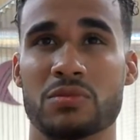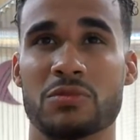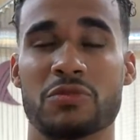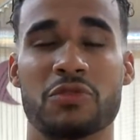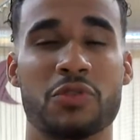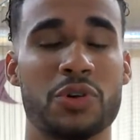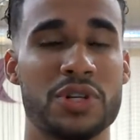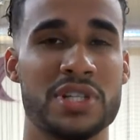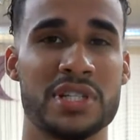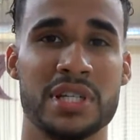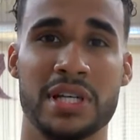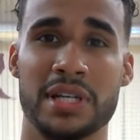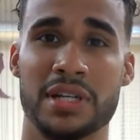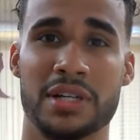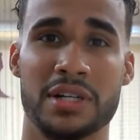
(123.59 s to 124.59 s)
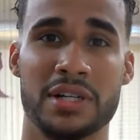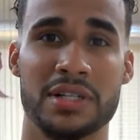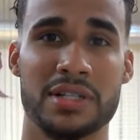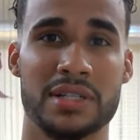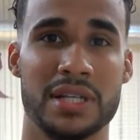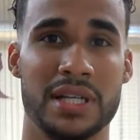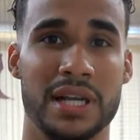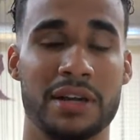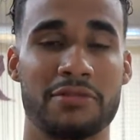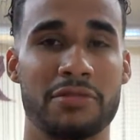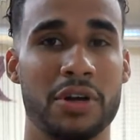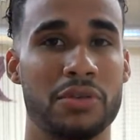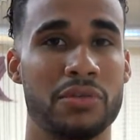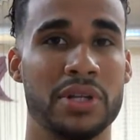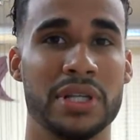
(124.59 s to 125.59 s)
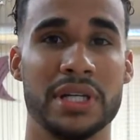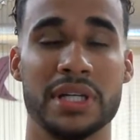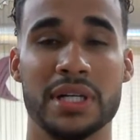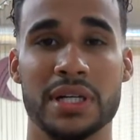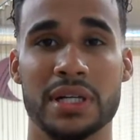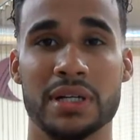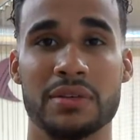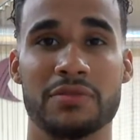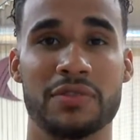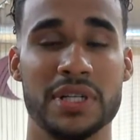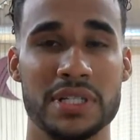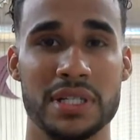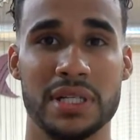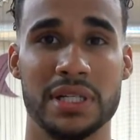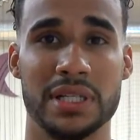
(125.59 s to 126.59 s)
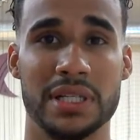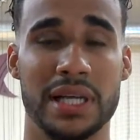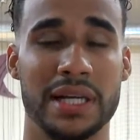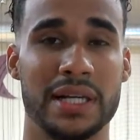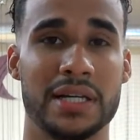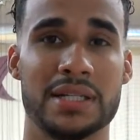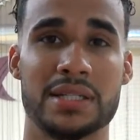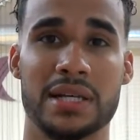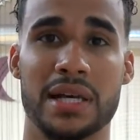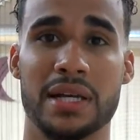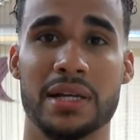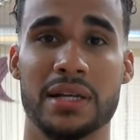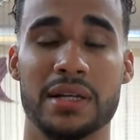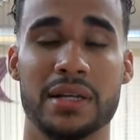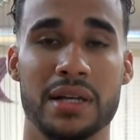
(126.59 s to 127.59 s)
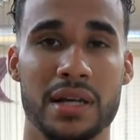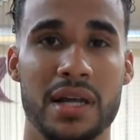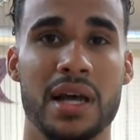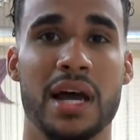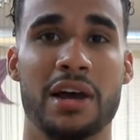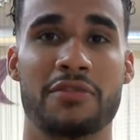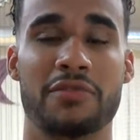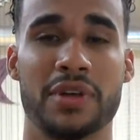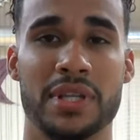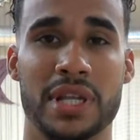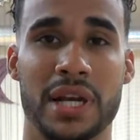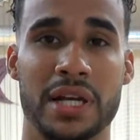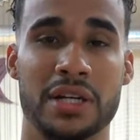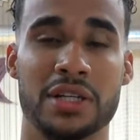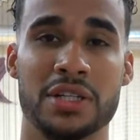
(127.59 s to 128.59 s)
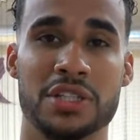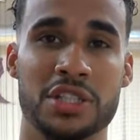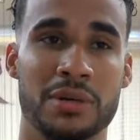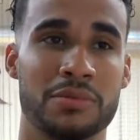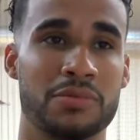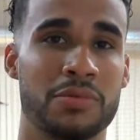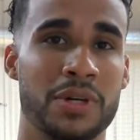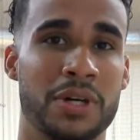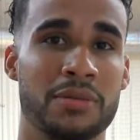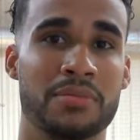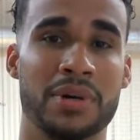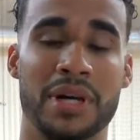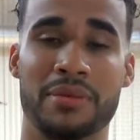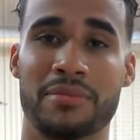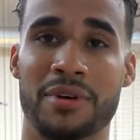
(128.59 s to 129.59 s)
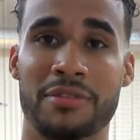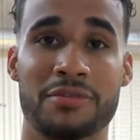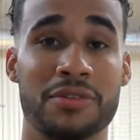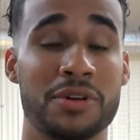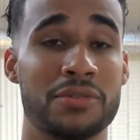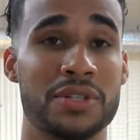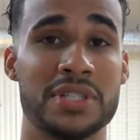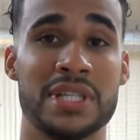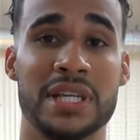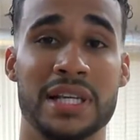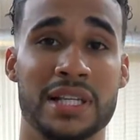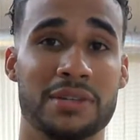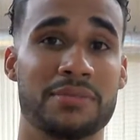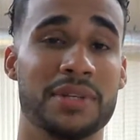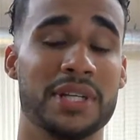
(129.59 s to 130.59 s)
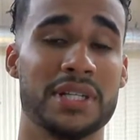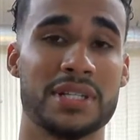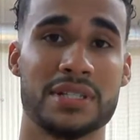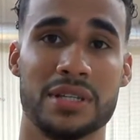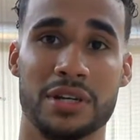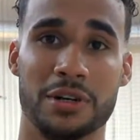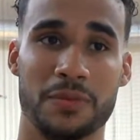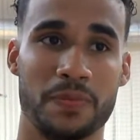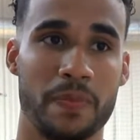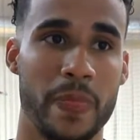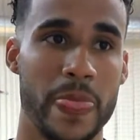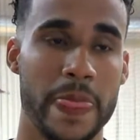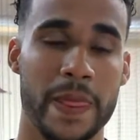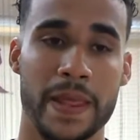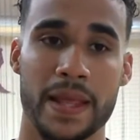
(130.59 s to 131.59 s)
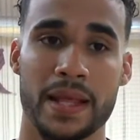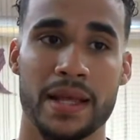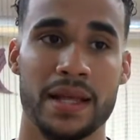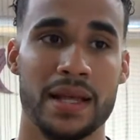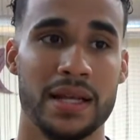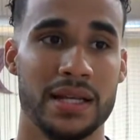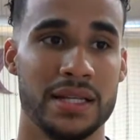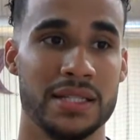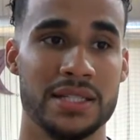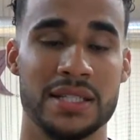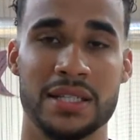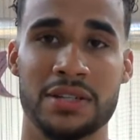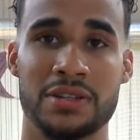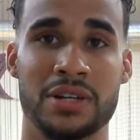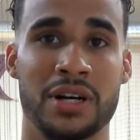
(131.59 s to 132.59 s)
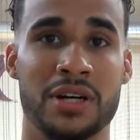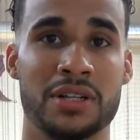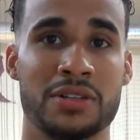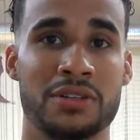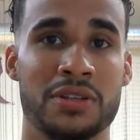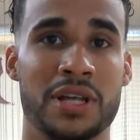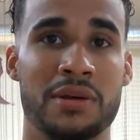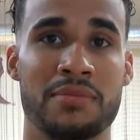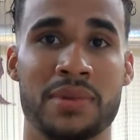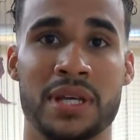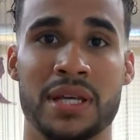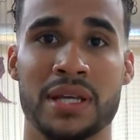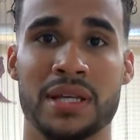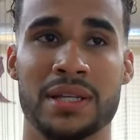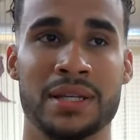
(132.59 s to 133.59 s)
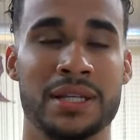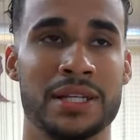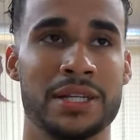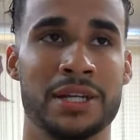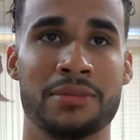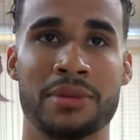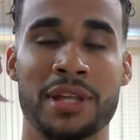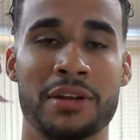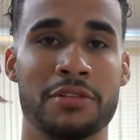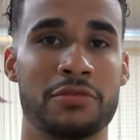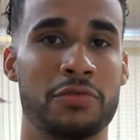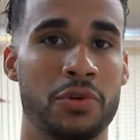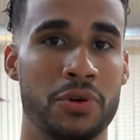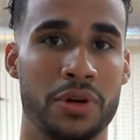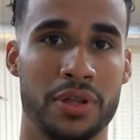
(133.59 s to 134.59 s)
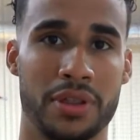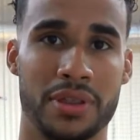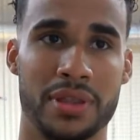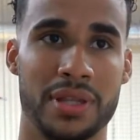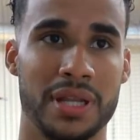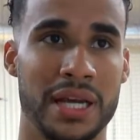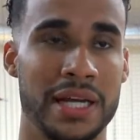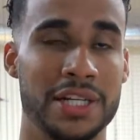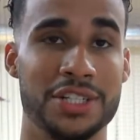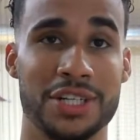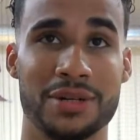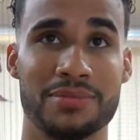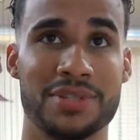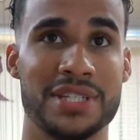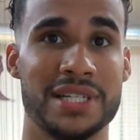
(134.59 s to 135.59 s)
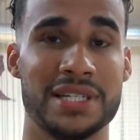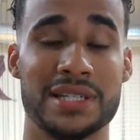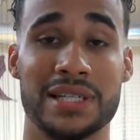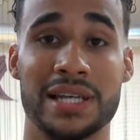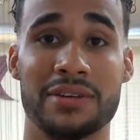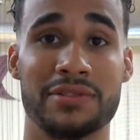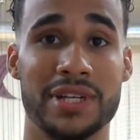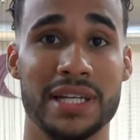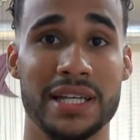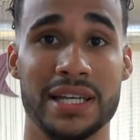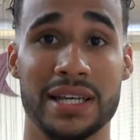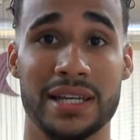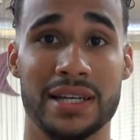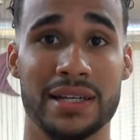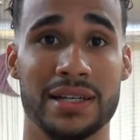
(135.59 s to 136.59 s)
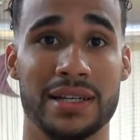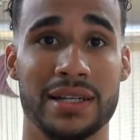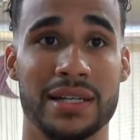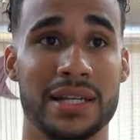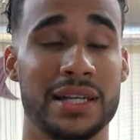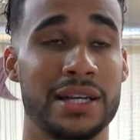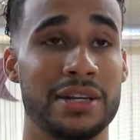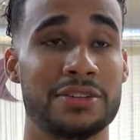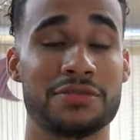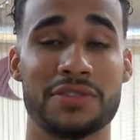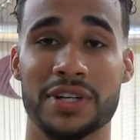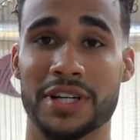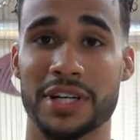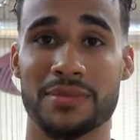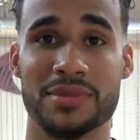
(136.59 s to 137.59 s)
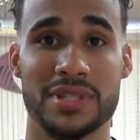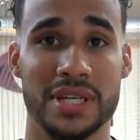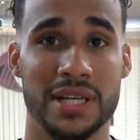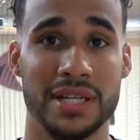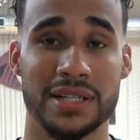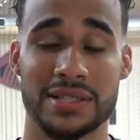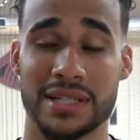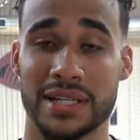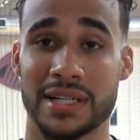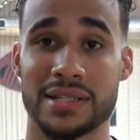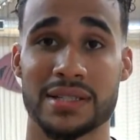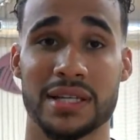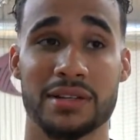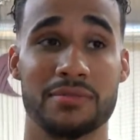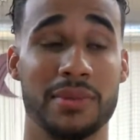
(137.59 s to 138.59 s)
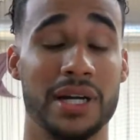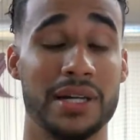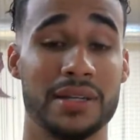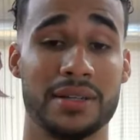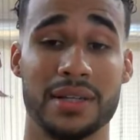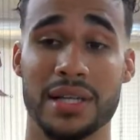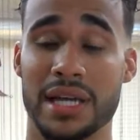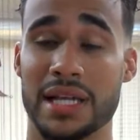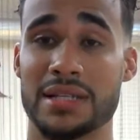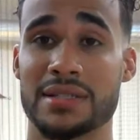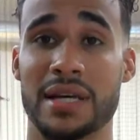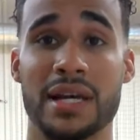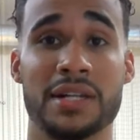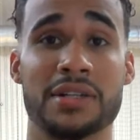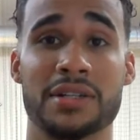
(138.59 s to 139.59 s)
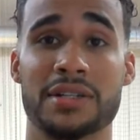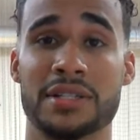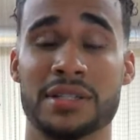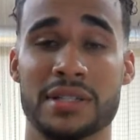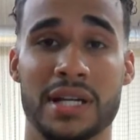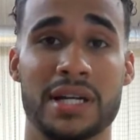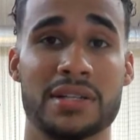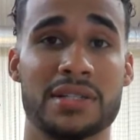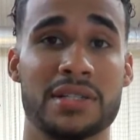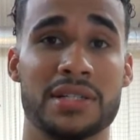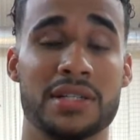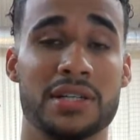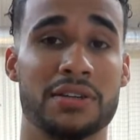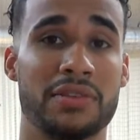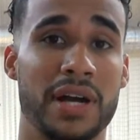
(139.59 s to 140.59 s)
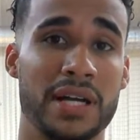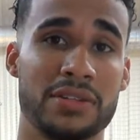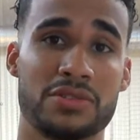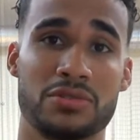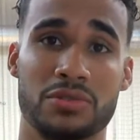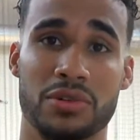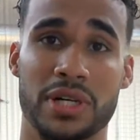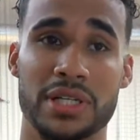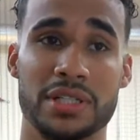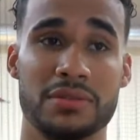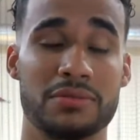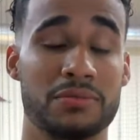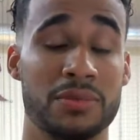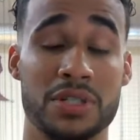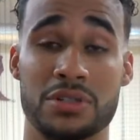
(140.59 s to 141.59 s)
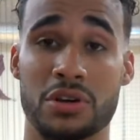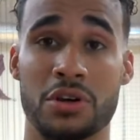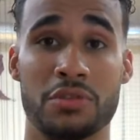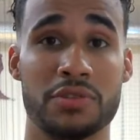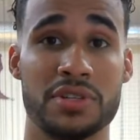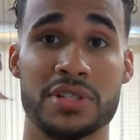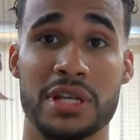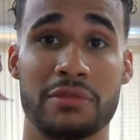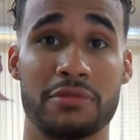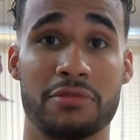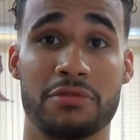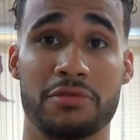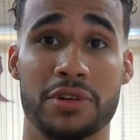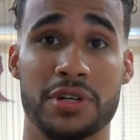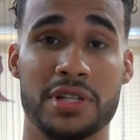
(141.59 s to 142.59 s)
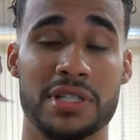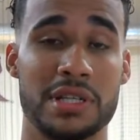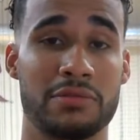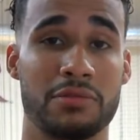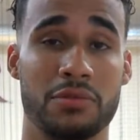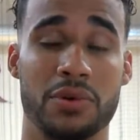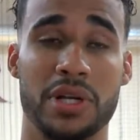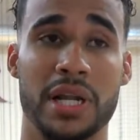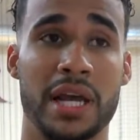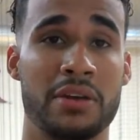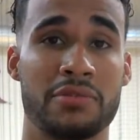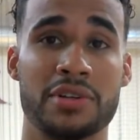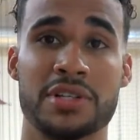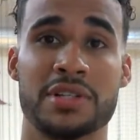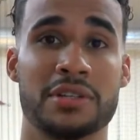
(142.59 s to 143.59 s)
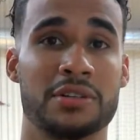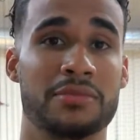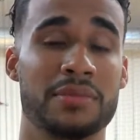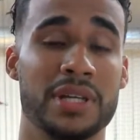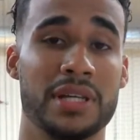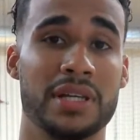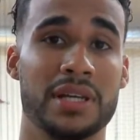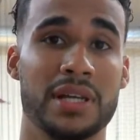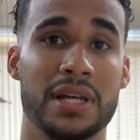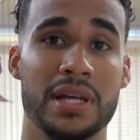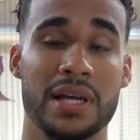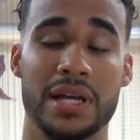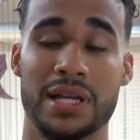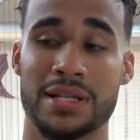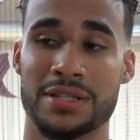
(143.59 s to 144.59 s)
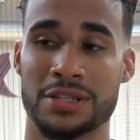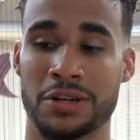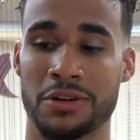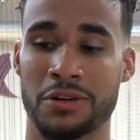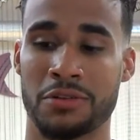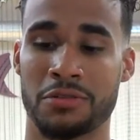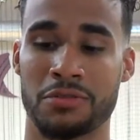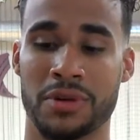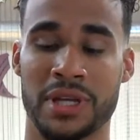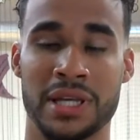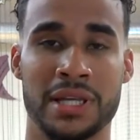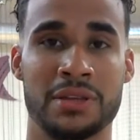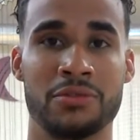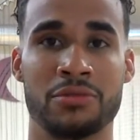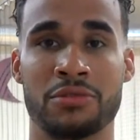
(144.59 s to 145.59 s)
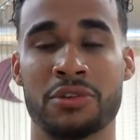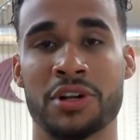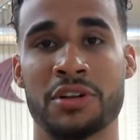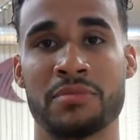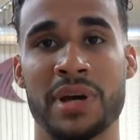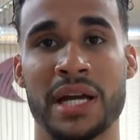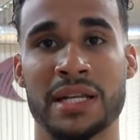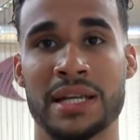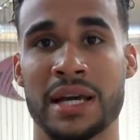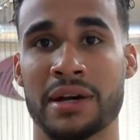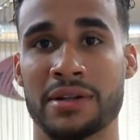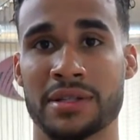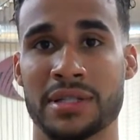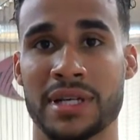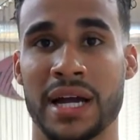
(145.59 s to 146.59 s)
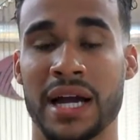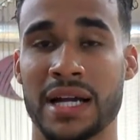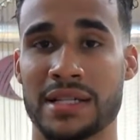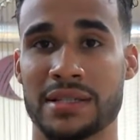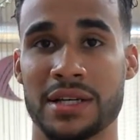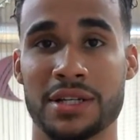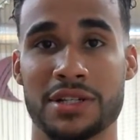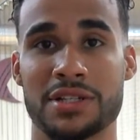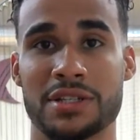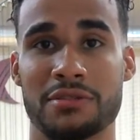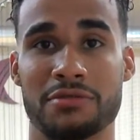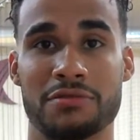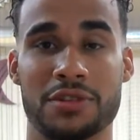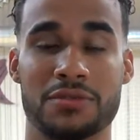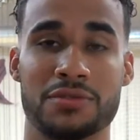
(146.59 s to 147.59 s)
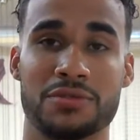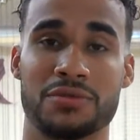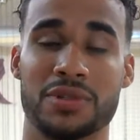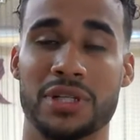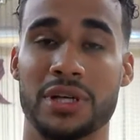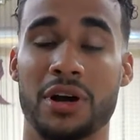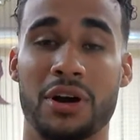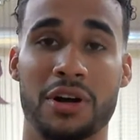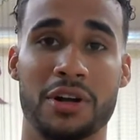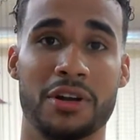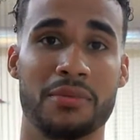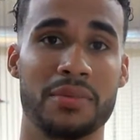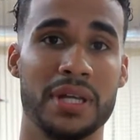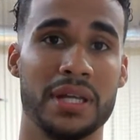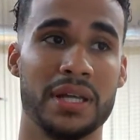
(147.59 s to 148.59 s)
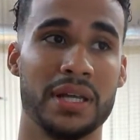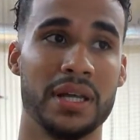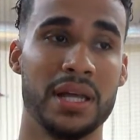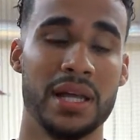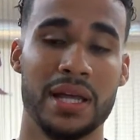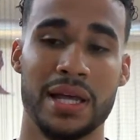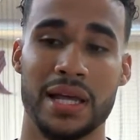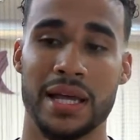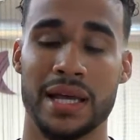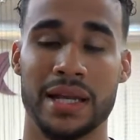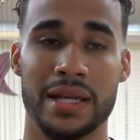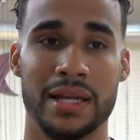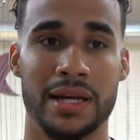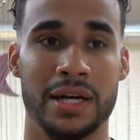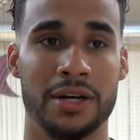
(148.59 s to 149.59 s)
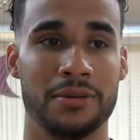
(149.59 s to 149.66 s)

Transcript: 4 seniors, and I felt really good physically, like I said, and I felt that I could have jumped well, but my foot was killing me. And so continued on through that meet and ended up getting 4th. I had jumped 6'11" again, and I was very upset because, like I said, my entire senior year of high school, I was over 7 foot, 7'1" every single meet. And so reverting back down to heights under 7 foot was really hard on me. And